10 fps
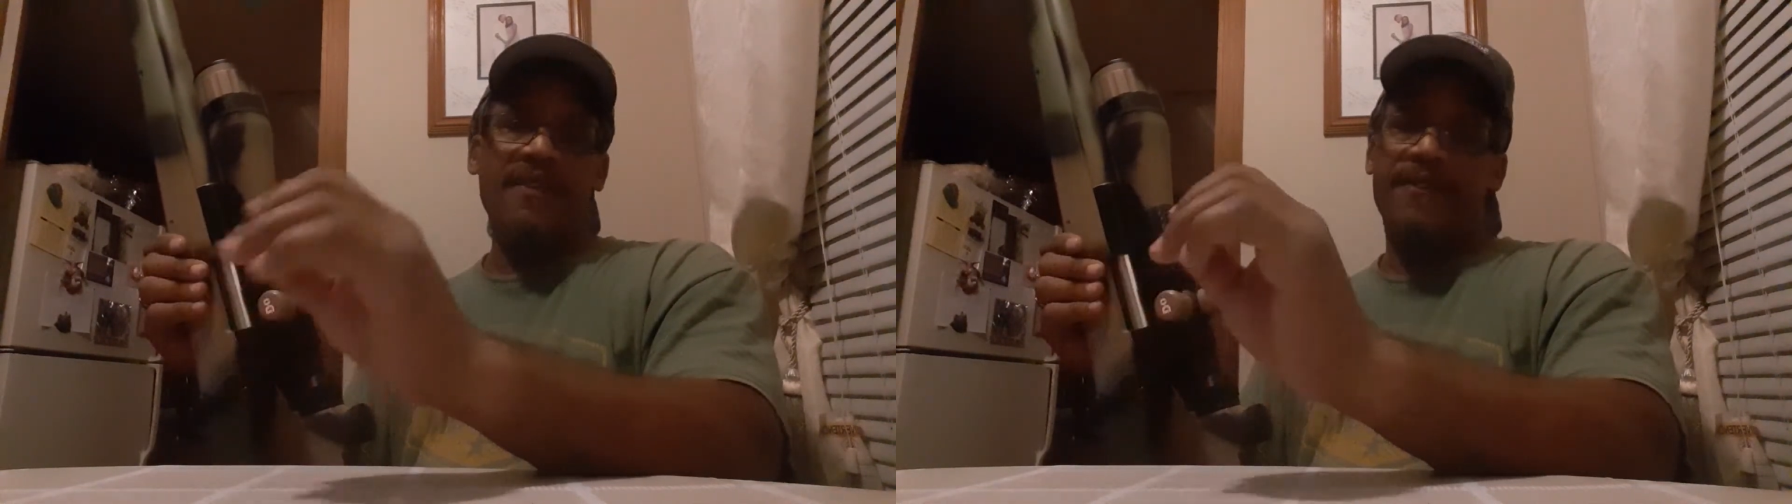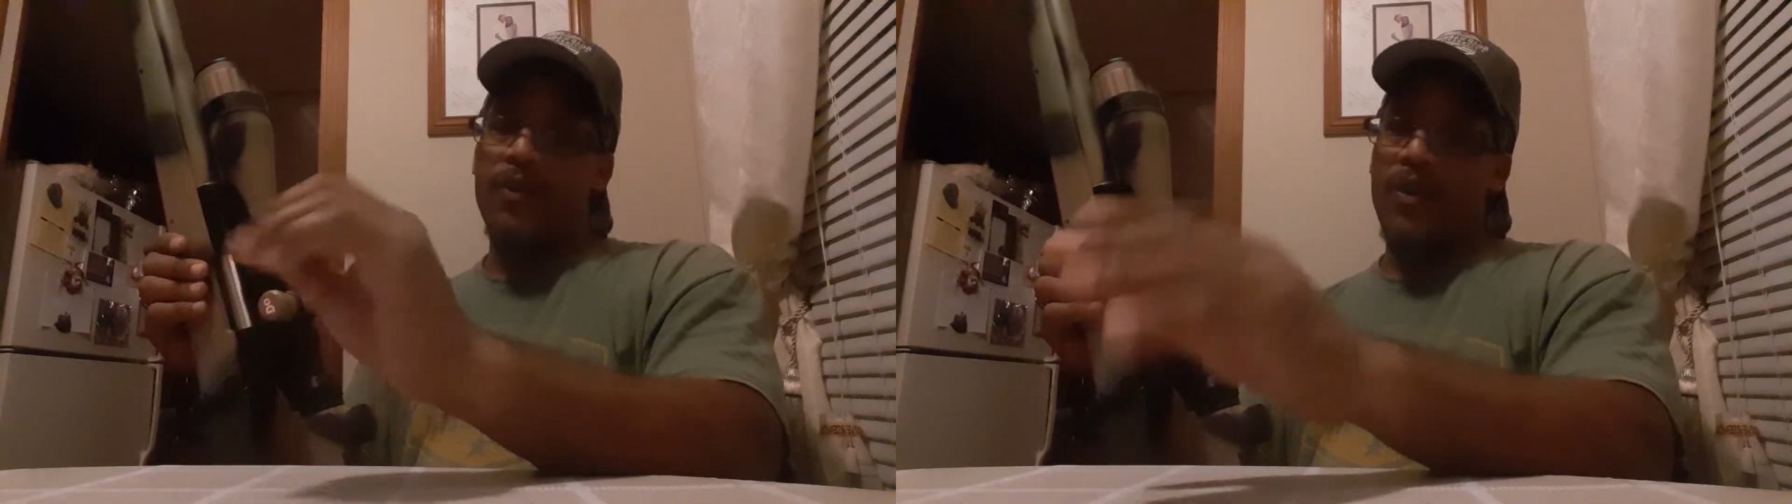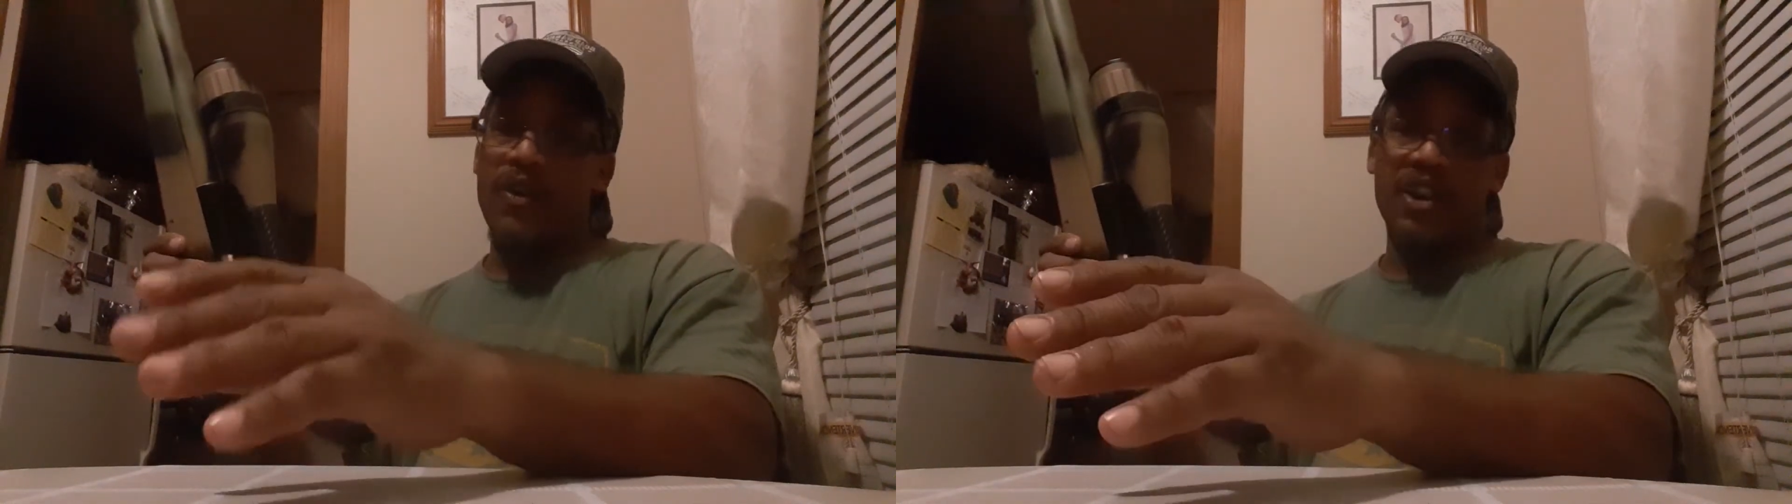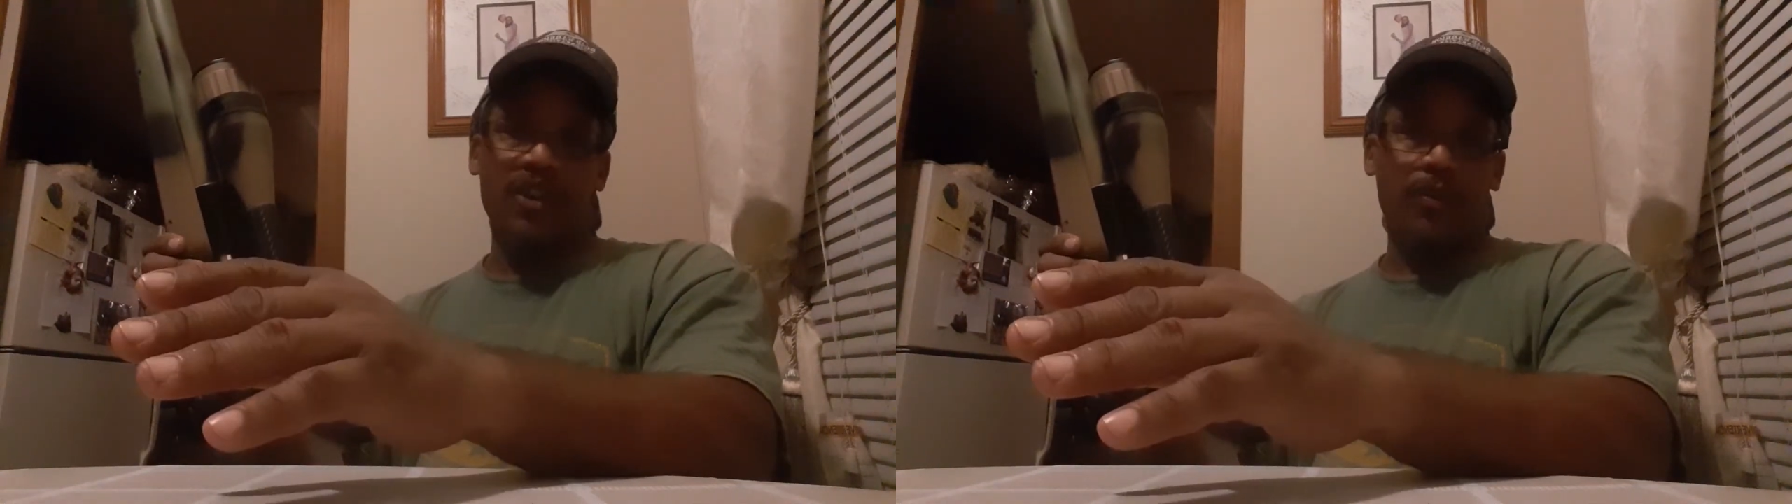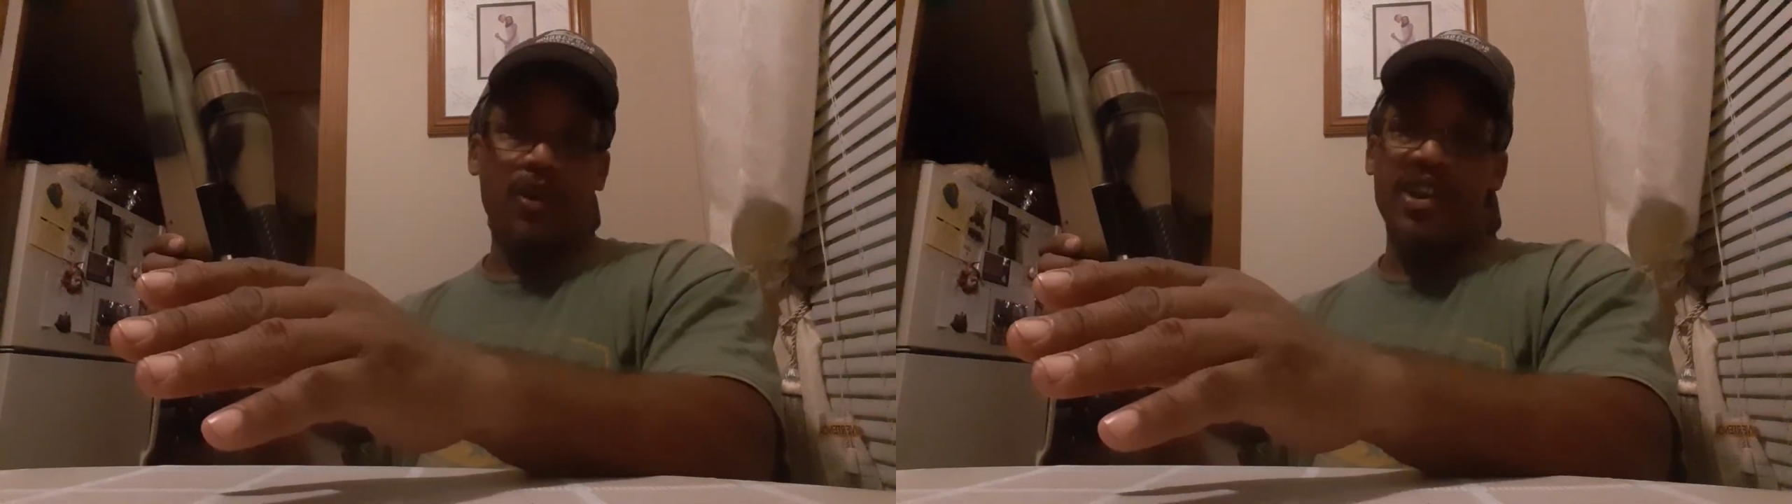4 in a
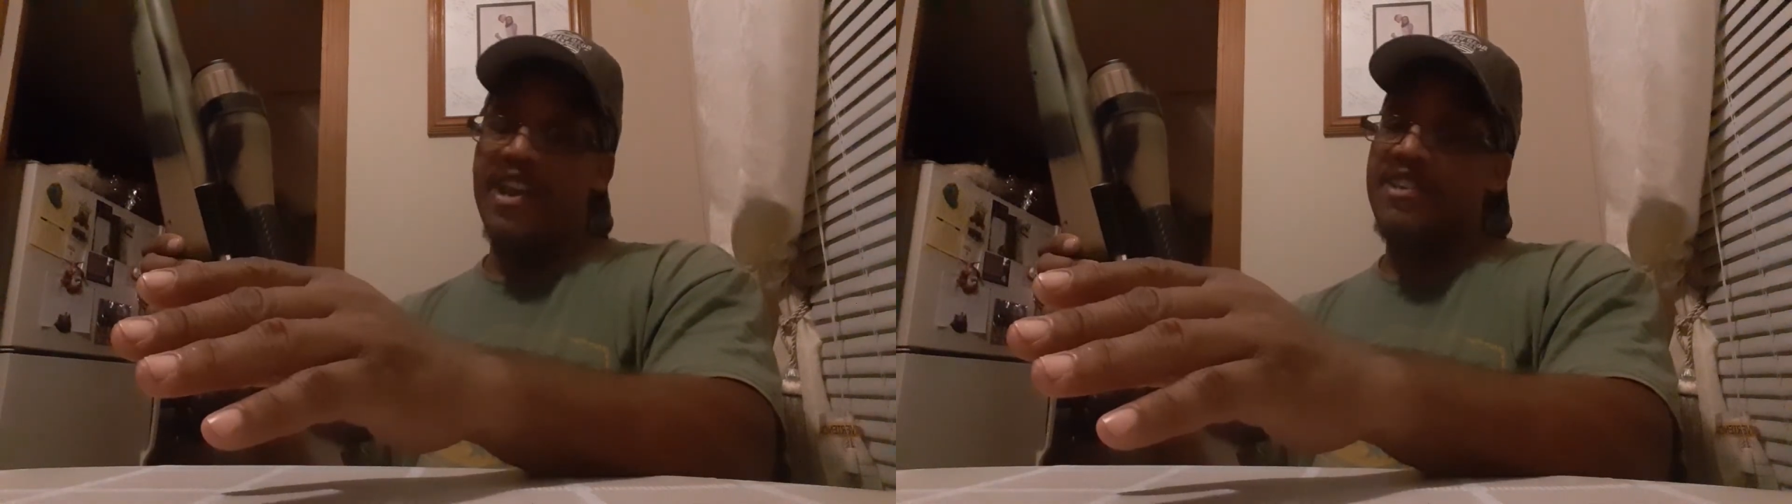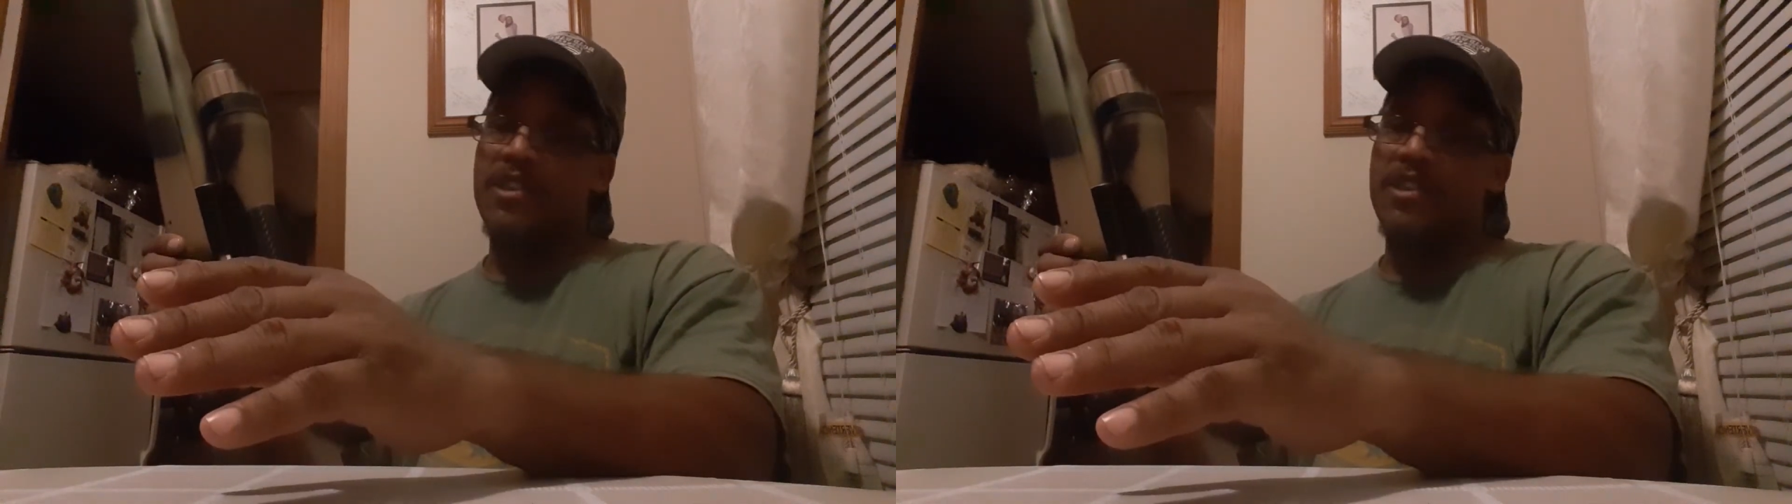row that hits